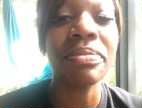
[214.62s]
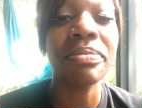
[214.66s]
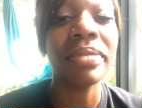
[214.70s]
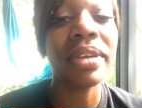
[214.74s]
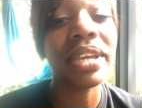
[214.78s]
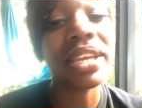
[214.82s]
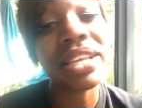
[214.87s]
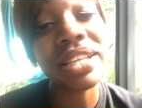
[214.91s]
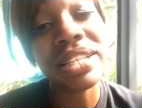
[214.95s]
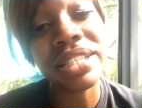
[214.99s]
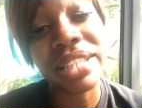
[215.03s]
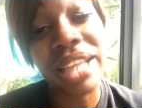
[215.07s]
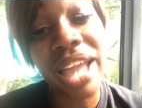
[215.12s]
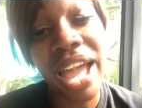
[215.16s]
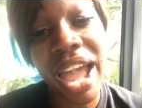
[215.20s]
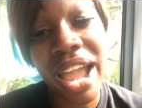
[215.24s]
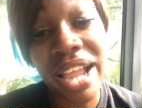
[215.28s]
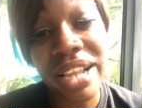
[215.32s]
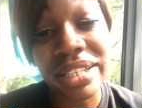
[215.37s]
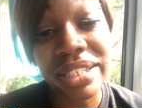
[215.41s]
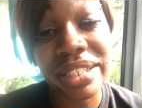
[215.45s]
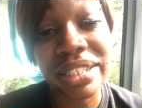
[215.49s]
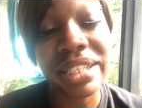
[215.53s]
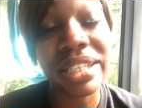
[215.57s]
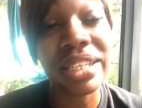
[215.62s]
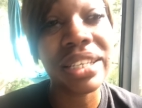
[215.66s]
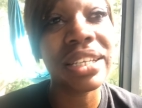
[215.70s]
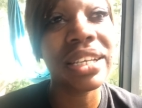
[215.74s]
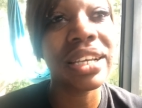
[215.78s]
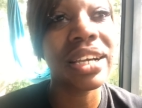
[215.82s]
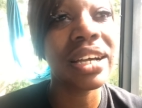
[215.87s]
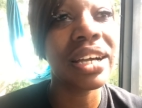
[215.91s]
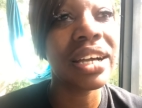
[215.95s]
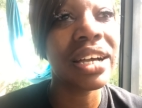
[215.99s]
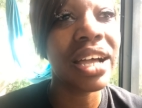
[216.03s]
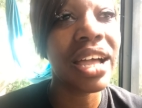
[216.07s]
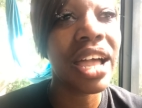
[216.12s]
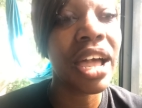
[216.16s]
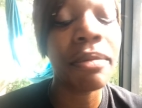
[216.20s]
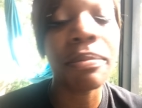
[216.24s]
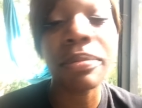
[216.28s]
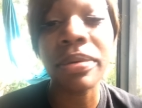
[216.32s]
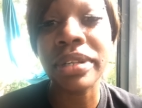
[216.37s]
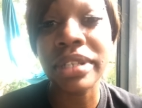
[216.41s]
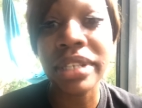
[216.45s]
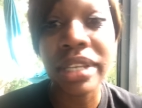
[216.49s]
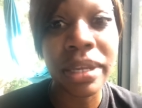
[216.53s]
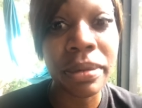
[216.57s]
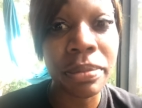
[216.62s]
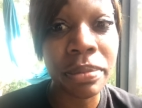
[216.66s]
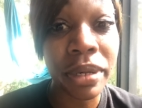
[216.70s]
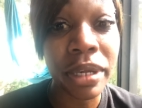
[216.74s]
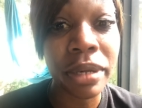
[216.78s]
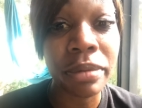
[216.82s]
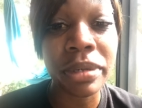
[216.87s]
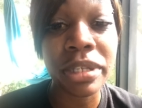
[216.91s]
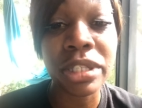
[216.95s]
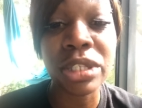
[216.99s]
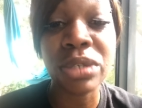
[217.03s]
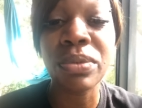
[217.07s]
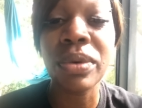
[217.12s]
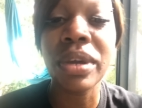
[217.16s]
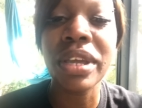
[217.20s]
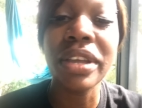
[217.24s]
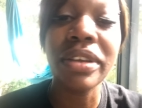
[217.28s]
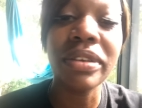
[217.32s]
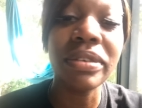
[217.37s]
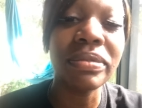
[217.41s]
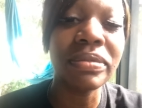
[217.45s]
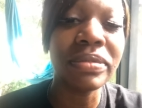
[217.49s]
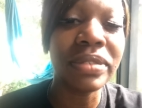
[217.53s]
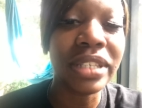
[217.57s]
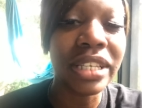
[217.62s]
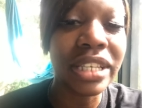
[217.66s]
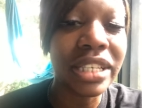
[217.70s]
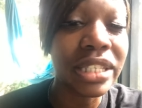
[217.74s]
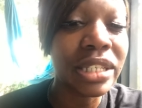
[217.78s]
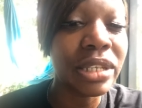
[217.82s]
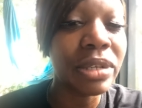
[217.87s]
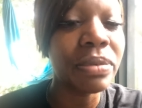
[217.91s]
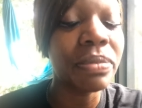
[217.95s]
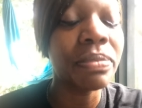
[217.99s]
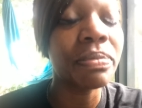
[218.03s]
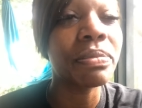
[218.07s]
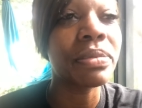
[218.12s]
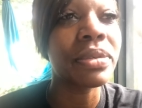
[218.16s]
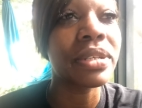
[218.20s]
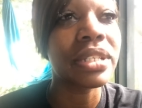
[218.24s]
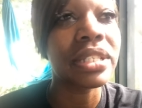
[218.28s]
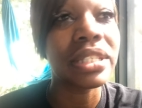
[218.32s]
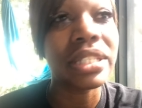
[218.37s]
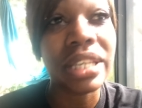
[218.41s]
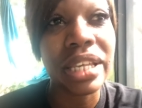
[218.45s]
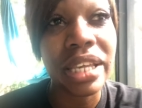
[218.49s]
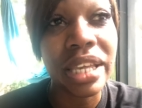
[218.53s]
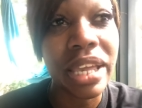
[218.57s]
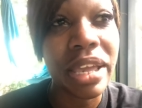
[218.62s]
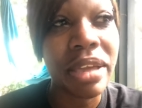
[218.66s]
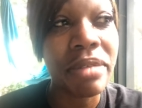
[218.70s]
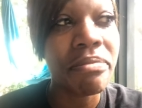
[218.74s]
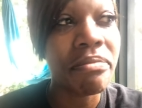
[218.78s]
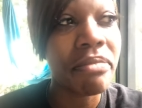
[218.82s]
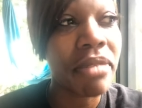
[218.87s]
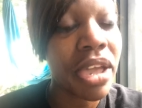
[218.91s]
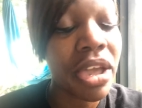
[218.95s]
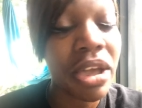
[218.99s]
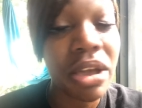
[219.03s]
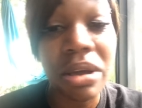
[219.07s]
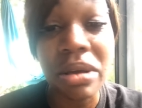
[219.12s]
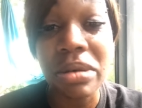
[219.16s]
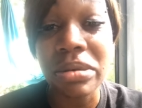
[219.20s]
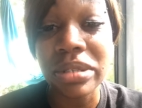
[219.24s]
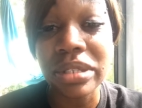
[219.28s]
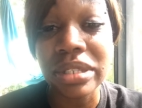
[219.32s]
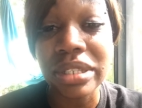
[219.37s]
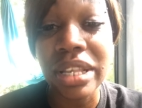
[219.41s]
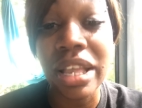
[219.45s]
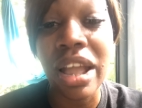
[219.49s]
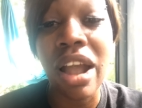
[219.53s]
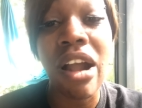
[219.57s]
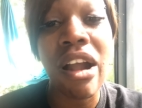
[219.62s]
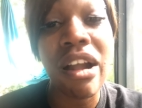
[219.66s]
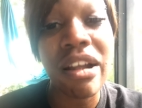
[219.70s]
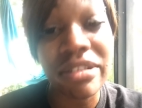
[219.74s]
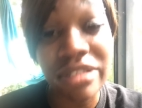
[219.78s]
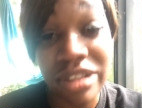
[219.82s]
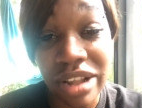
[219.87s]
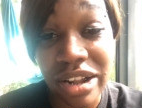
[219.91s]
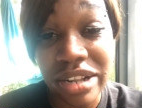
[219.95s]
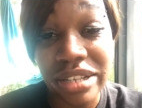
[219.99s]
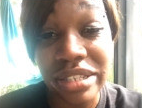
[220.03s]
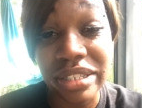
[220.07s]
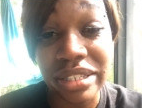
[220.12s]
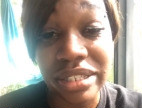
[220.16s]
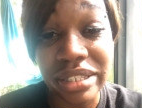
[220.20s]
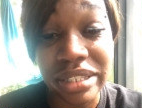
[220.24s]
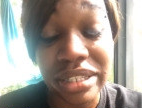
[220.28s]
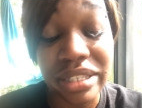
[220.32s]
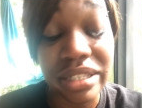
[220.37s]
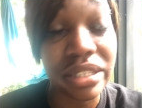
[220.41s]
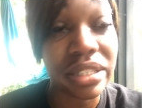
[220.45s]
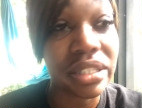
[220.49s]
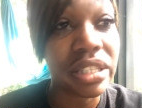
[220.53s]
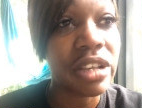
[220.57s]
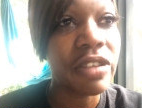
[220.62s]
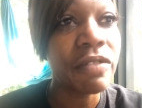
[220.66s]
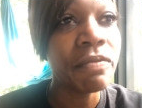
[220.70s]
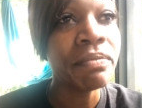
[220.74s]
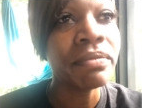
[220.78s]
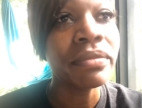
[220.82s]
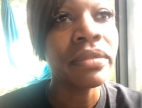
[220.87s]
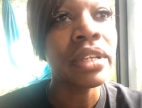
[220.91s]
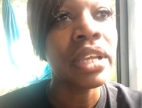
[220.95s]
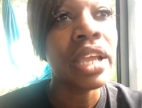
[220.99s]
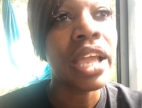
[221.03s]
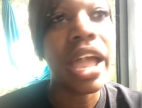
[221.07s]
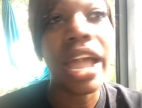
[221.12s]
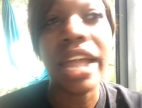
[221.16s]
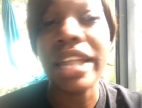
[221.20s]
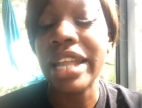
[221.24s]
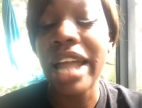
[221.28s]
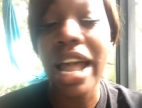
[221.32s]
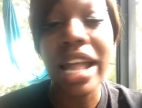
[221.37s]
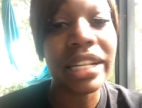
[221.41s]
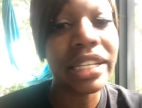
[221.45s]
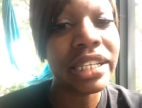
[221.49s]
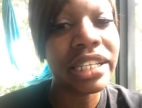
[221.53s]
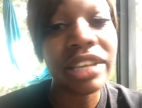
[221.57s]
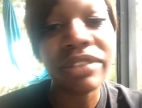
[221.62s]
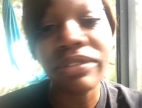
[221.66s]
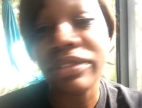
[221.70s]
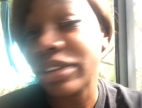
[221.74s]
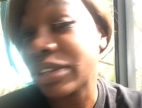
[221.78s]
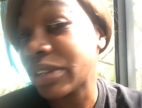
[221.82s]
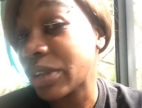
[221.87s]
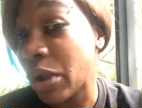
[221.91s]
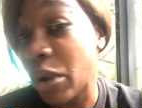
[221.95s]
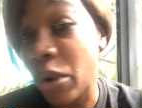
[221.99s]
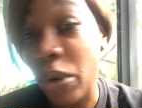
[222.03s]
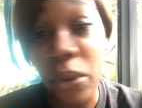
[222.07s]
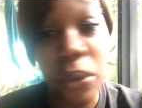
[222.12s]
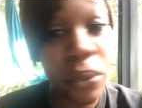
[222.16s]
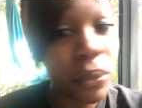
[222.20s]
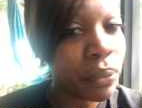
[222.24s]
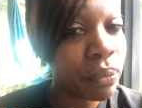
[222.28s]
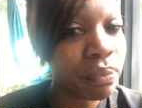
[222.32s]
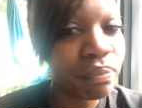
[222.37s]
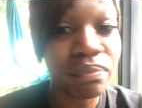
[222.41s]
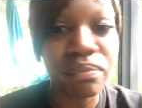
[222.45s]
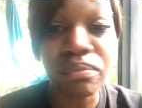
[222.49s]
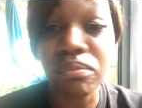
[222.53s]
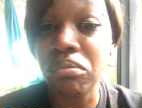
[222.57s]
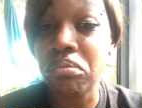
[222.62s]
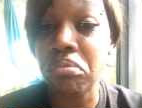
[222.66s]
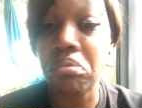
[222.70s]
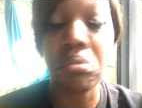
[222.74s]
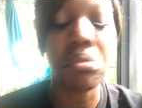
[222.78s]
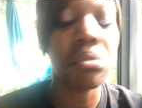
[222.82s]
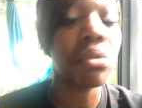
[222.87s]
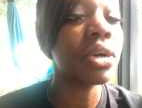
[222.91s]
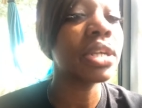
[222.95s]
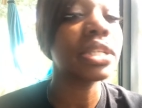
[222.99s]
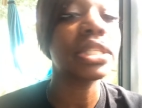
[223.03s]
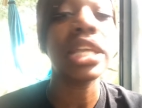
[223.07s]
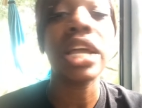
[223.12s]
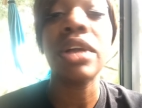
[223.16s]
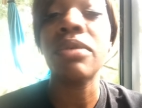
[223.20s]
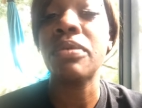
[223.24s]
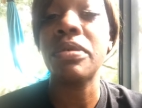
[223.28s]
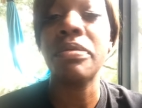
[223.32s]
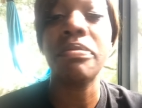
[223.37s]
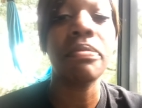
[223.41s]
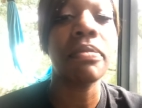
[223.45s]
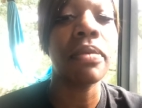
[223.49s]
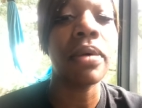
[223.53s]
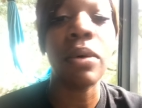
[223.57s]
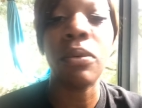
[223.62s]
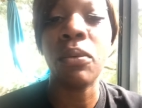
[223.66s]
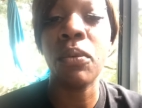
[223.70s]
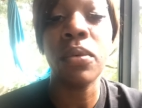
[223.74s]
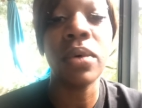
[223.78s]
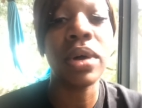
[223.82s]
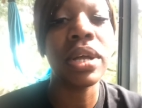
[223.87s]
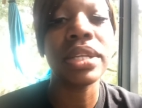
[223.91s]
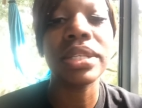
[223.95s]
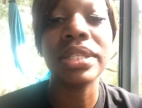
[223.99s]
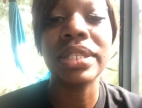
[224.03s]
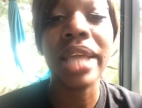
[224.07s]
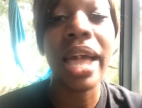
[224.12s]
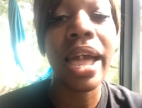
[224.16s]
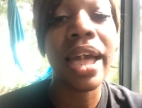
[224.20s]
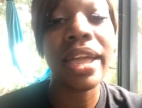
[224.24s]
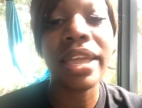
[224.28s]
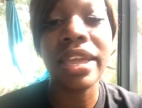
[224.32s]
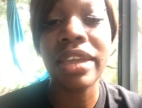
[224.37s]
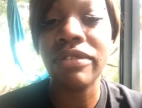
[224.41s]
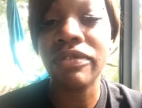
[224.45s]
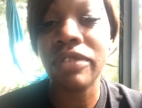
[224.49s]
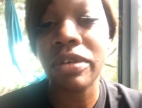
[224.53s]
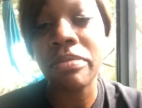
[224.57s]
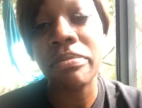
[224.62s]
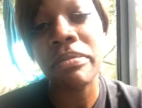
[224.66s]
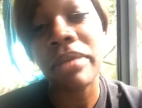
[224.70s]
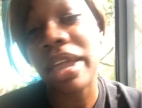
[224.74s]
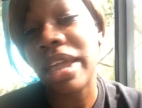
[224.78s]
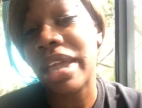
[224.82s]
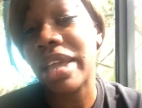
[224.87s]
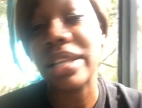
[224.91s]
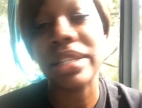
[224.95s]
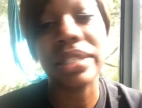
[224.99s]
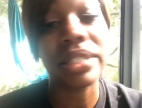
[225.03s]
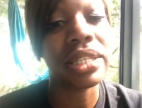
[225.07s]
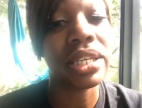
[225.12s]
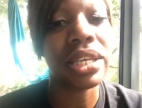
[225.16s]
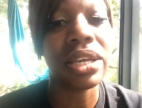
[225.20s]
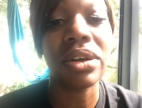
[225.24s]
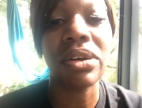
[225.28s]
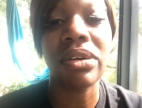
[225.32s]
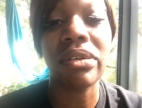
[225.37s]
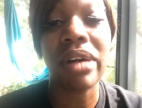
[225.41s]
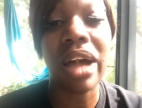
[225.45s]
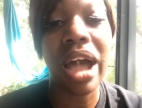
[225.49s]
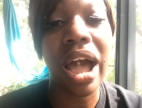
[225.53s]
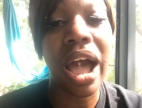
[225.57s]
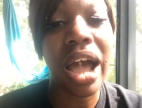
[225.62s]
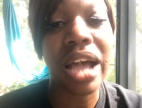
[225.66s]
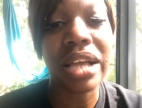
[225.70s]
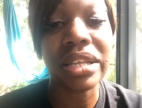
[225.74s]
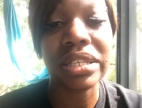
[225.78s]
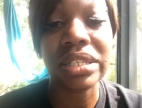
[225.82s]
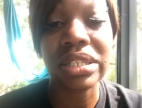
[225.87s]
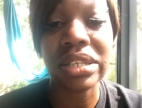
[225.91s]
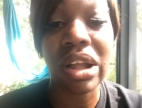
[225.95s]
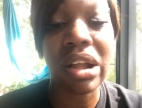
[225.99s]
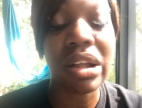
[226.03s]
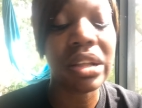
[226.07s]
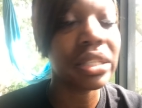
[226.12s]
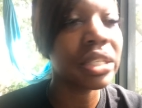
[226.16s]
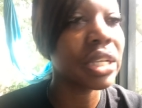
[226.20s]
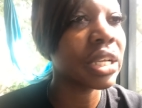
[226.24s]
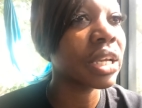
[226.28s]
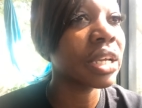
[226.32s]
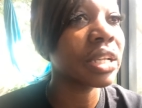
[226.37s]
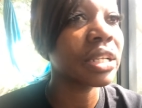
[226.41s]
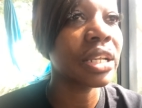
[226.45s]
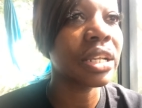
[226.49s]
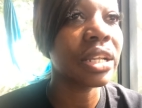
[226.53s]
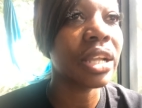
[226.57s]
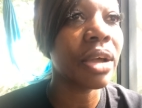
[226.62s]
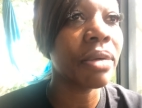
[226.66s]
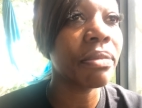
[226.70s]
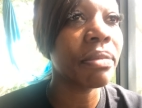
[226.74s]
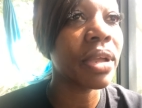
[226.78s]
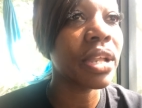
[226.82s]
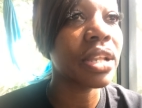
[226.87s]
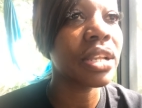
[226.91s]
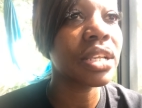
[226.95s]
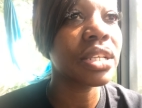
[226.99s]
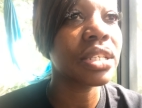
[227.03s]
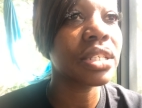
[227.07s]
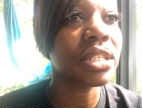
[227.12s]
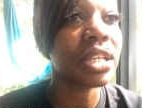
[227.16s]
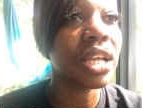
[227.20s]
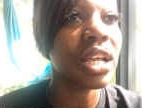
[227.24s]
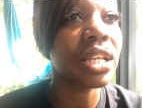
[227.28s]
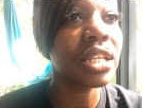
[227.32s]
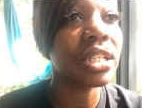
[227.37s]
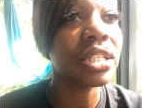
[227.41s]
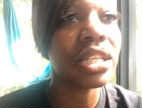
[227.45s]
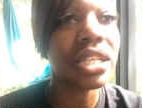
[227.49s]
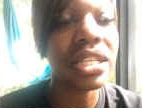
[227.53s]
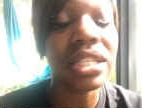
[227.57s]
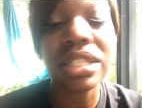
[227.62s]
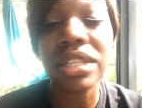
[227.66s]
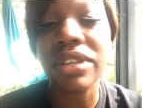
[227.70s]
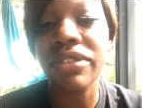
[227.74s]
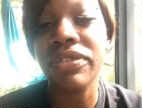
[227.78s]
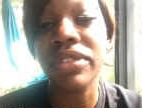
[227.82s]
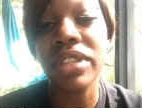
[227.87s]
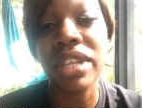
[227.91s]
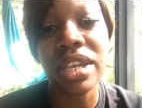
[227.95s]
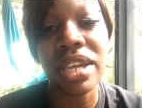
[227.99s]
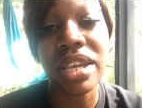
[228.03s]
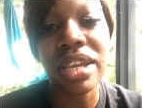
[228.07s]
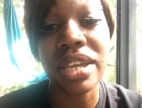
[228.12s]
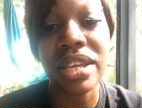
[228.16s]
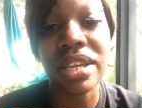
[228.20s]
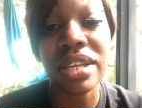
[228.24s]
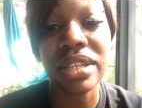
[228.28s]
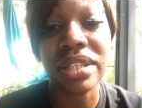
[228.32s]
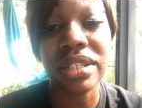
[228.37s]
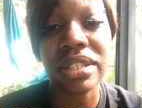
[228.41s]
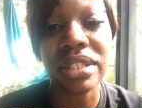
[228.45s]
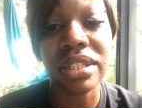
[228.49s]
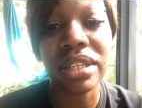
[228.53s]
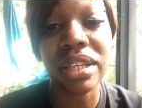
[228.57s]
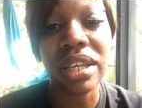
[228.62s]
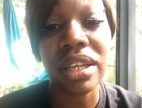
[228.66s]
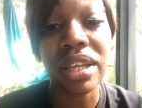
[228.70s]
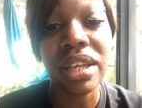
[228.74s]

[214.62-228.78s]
is actually an epidemic between 60% in males that are narcissists. And I didn't even know what that even meant until I started looking it up. And it's a list of things.